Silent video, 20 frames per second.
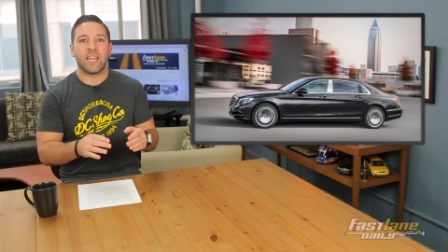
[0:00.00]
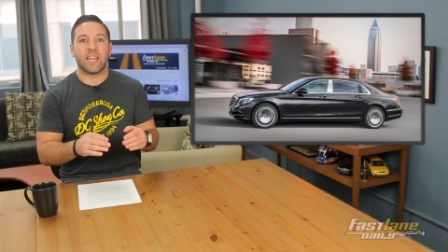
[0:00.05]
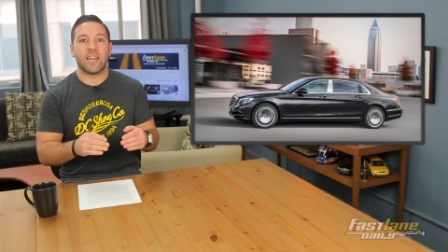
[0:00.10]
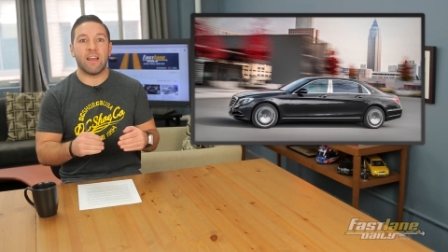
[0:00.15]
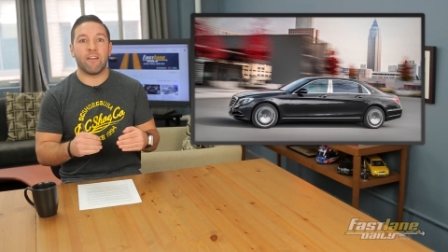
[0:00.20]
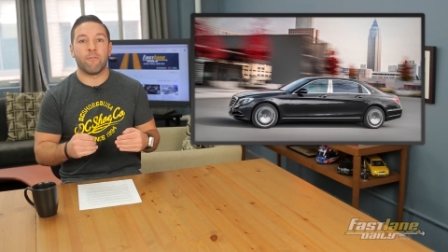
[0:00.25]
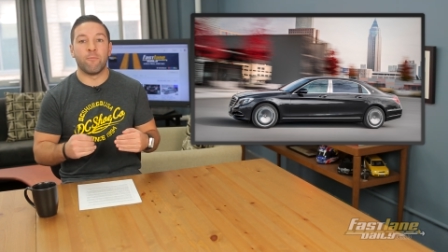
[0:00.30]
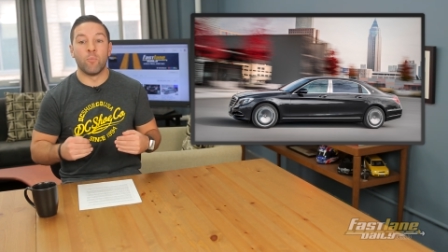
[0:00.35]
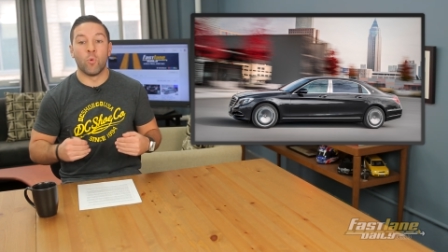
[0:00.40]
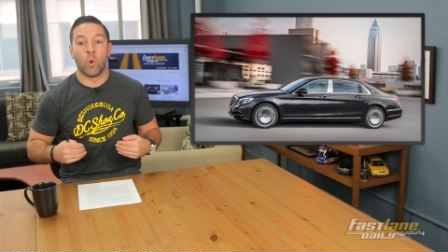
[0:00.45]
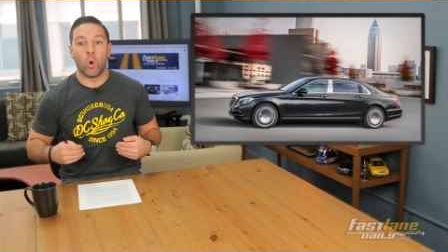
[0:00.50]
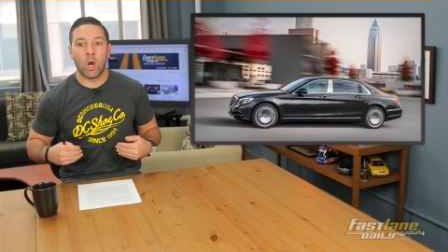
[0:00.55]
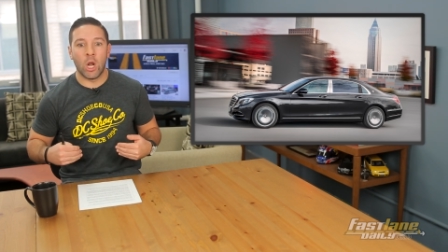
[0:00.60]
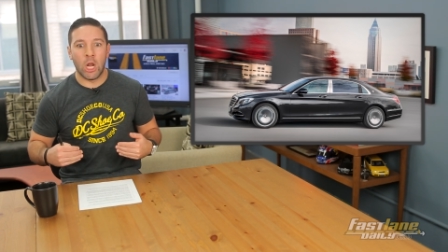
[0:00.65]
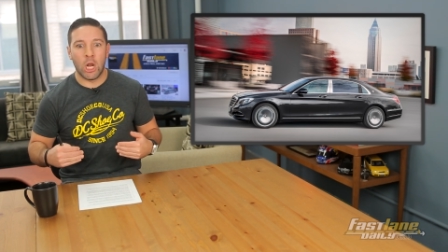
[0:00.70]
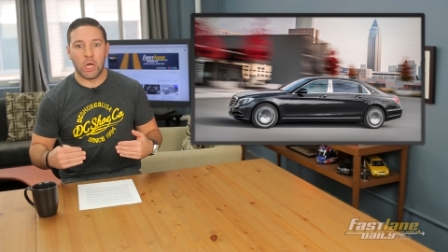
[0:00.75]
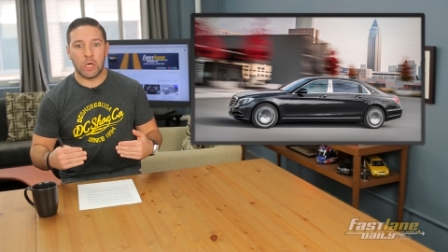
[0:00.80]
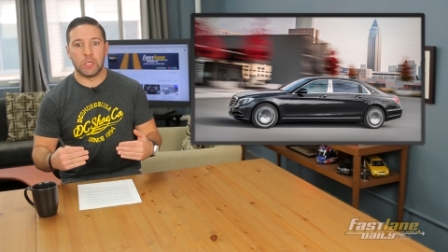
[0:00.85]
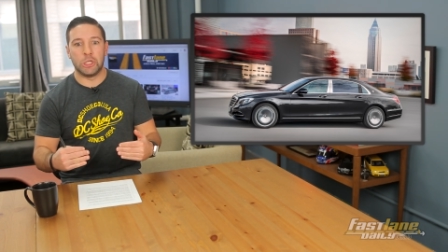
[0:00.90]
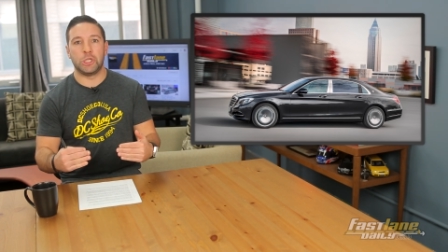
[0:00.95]
can have more
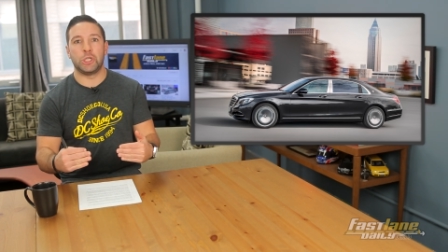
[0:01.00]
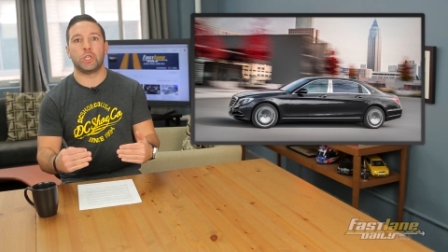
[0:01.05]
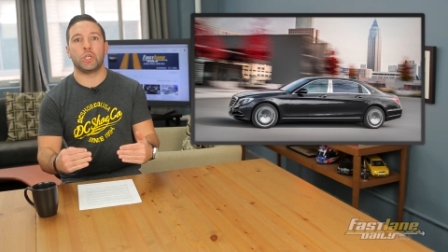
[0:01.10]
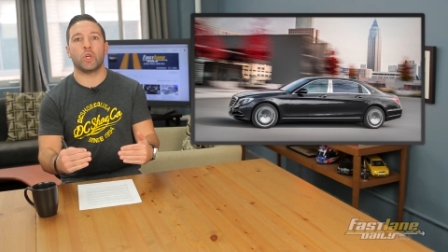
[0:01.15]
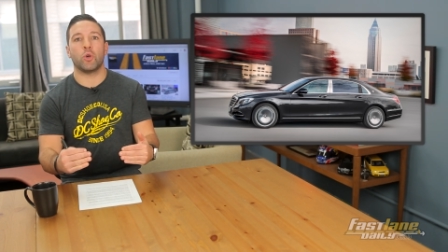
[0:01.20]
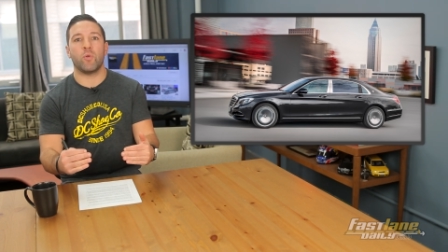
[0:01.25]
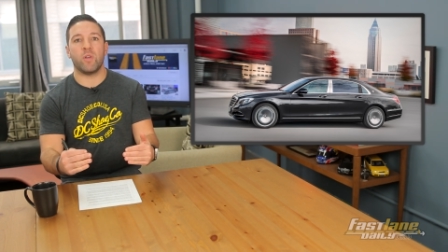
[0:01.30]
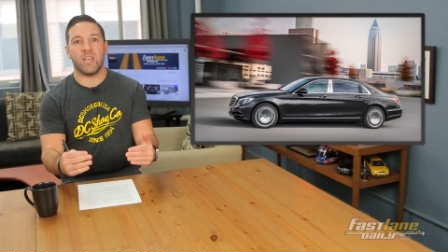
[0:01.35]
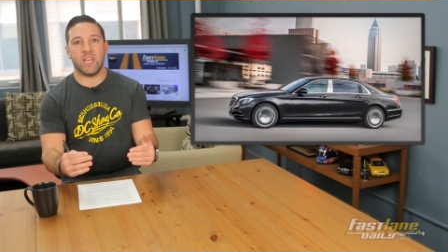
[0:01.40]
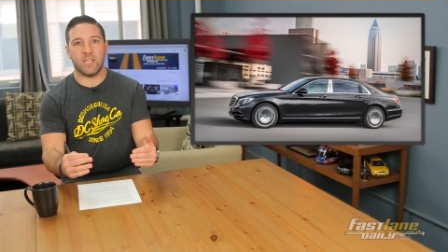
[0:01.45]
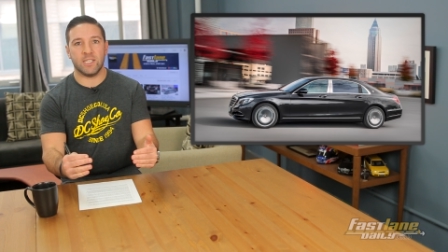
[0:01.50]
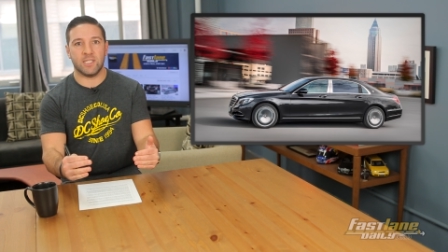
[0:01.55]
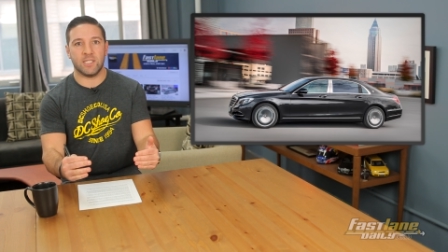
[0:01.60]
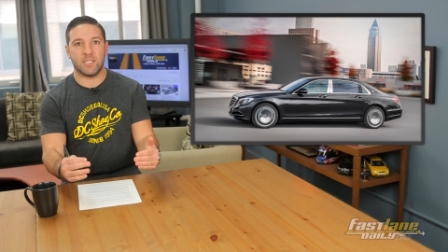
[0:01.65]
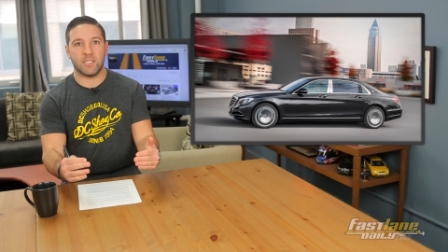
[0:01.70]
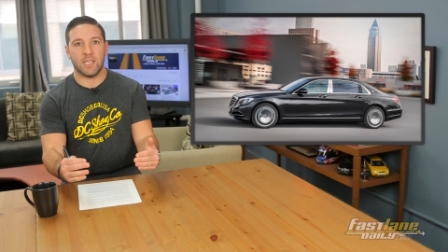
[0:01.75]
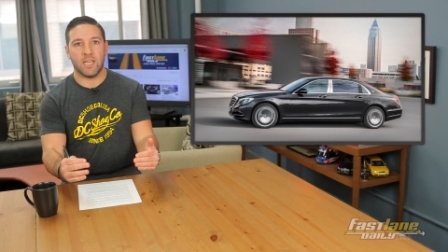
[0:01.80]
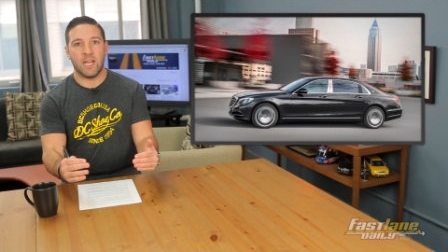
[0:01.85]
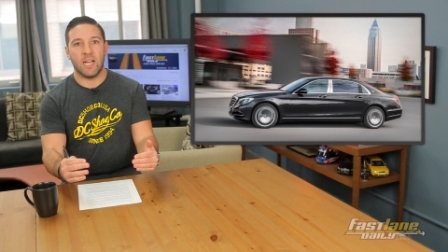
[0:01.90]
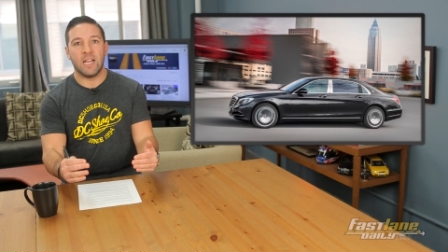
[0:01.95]

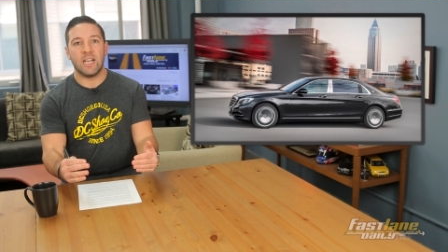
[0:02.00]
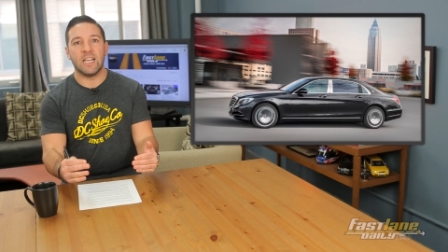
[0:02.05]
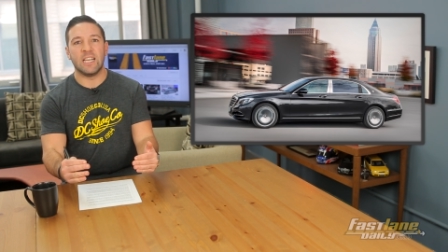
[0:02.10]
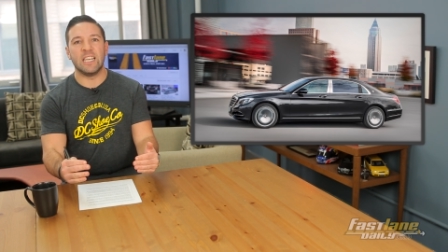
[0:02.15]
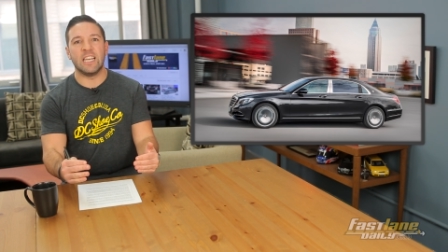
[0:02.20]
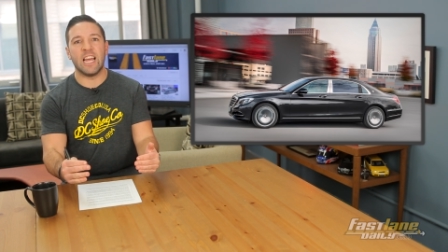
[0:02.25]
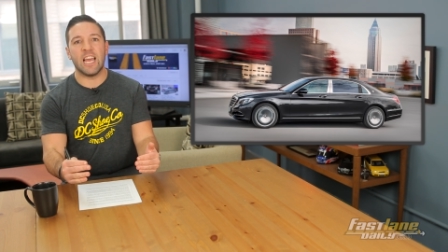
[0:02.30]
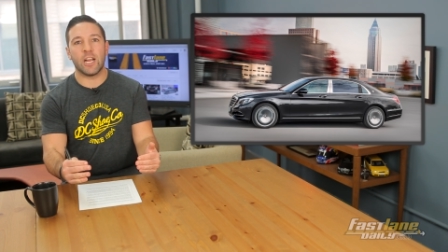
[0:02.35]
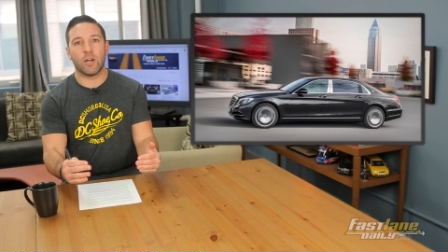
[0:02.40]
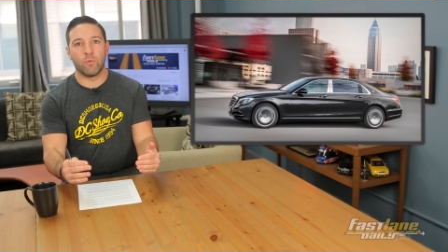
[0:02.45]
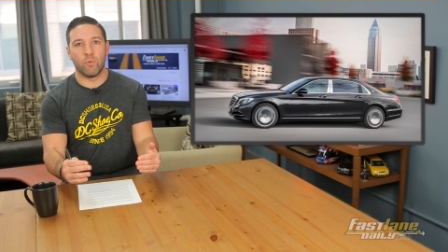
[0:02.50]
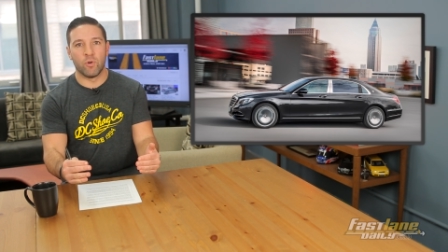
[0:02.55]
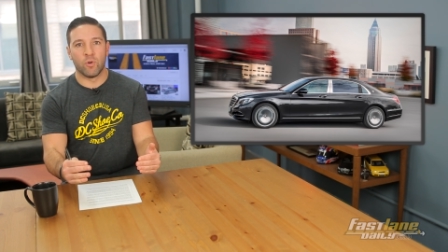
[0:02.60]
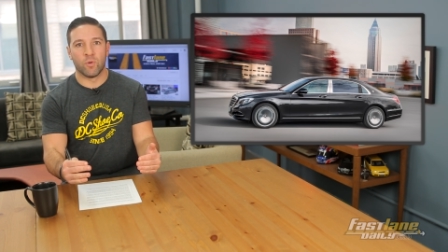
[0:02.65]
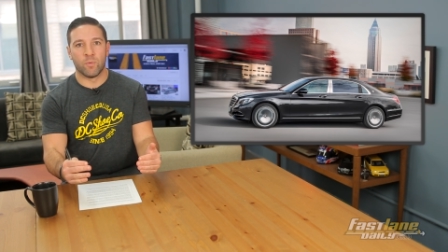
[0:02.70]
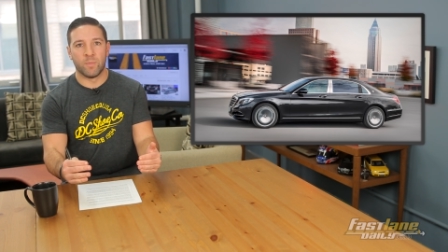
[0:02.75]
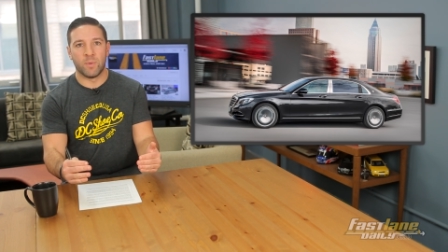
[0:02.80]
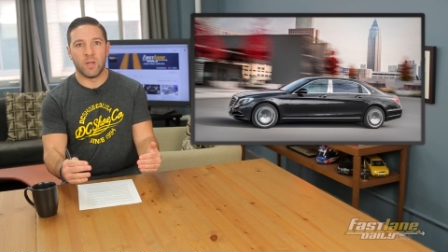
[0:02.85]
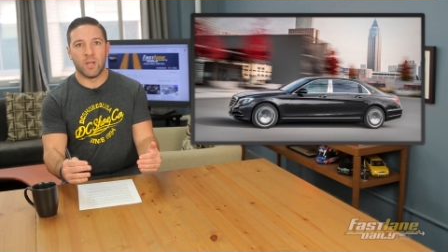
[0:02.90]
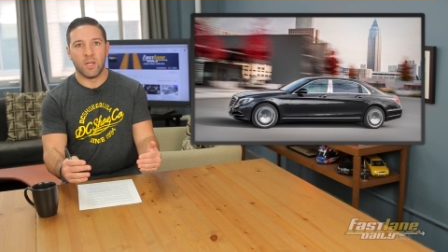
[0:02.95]
luxurious
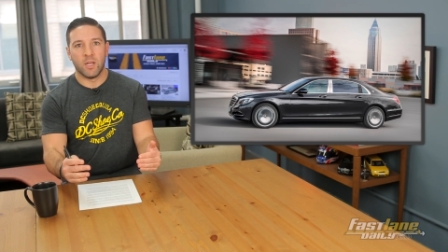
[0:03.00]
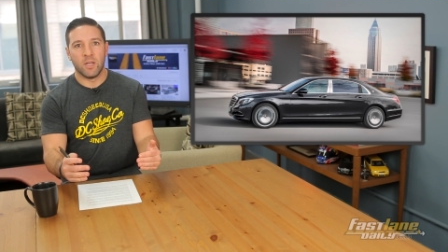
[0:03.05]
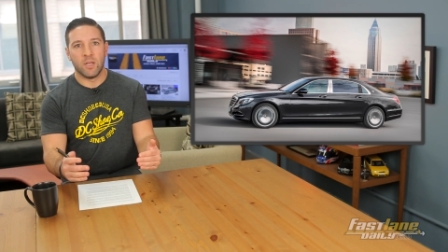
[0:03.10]
legroom.